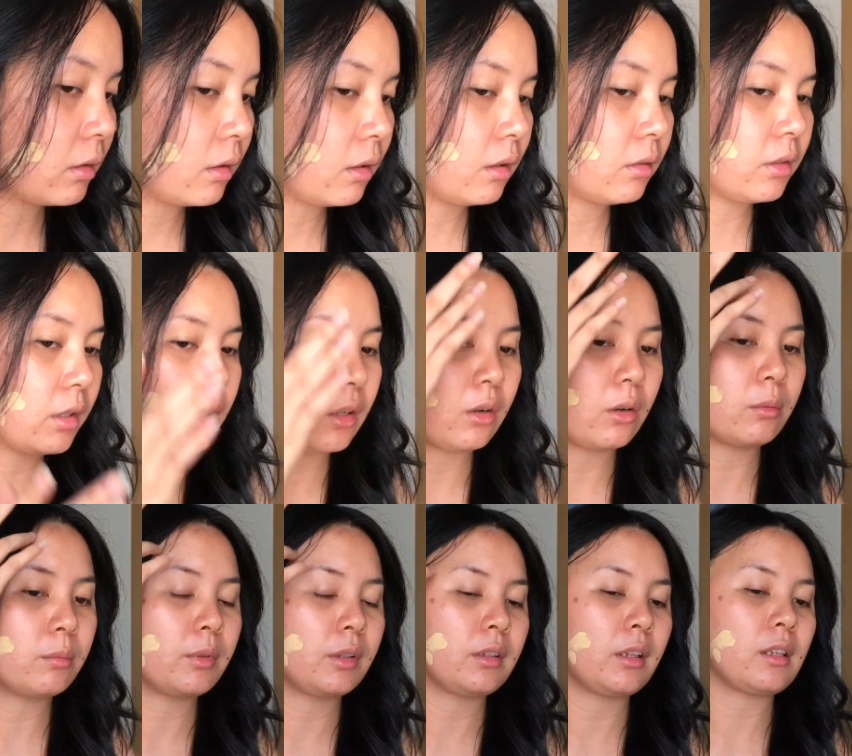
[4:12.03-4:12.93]
I really
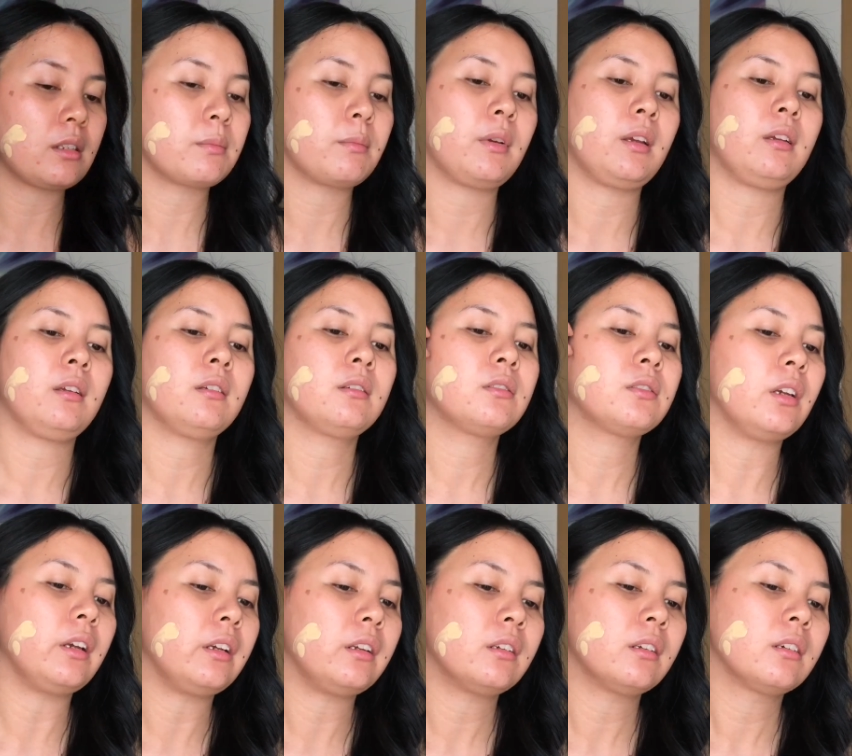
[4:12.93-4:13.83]
hope that that's my
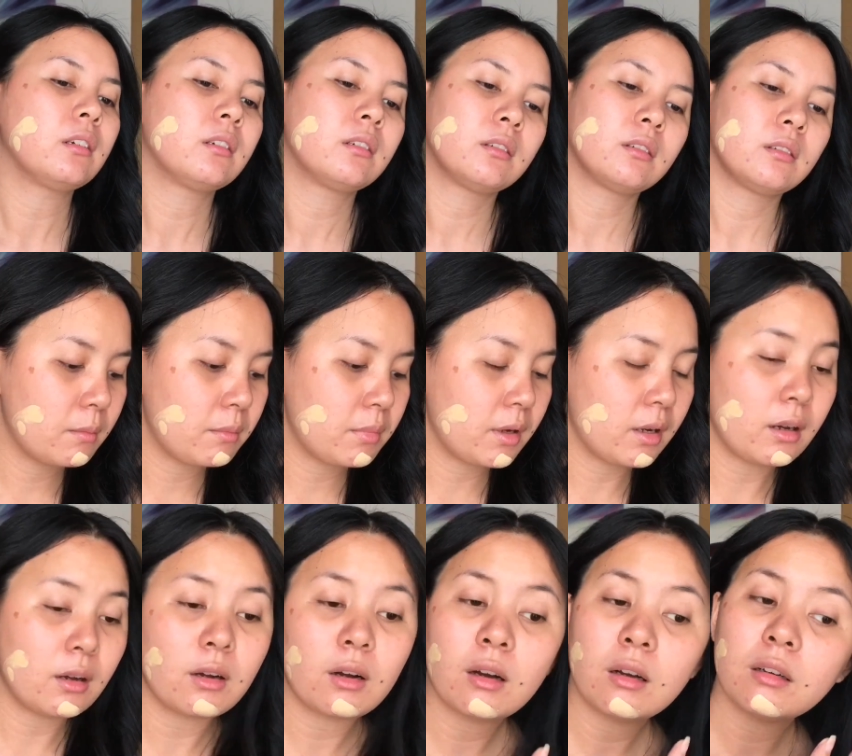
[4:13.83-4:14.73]
shade.
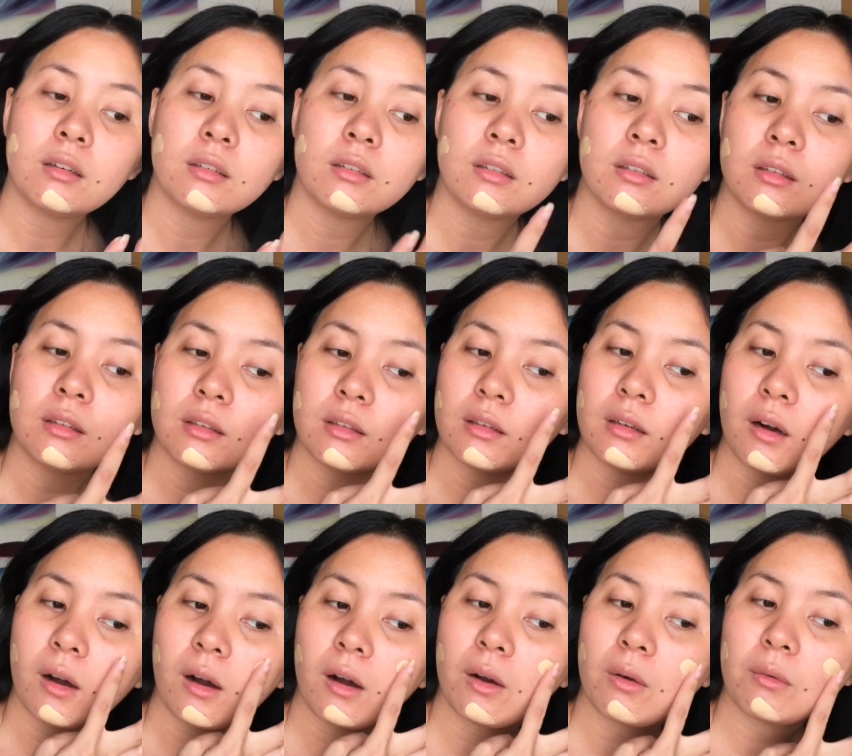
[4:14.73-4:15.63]
Well,
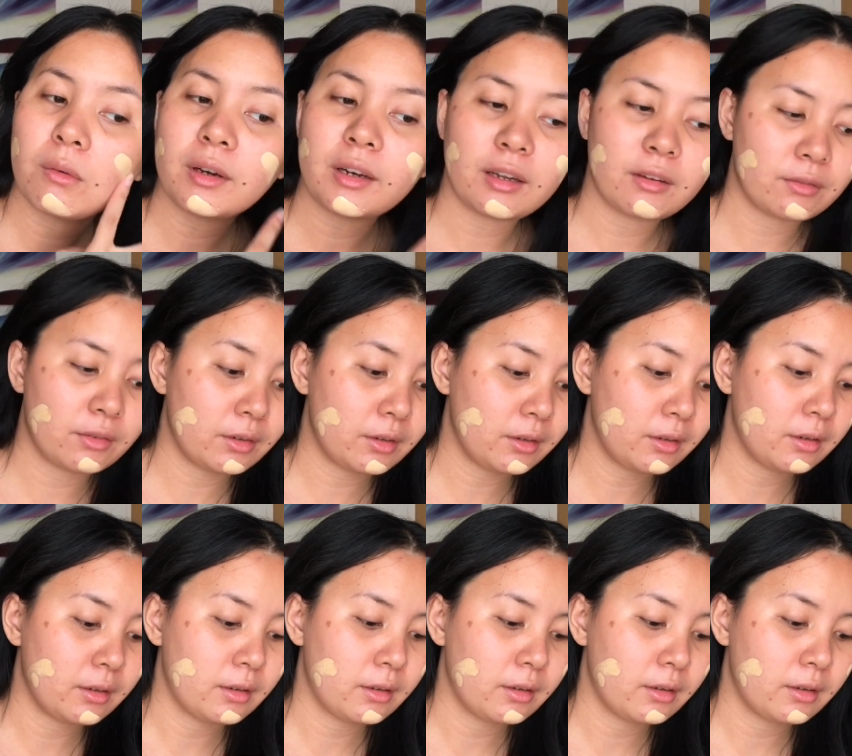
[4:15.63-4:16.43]
whatever.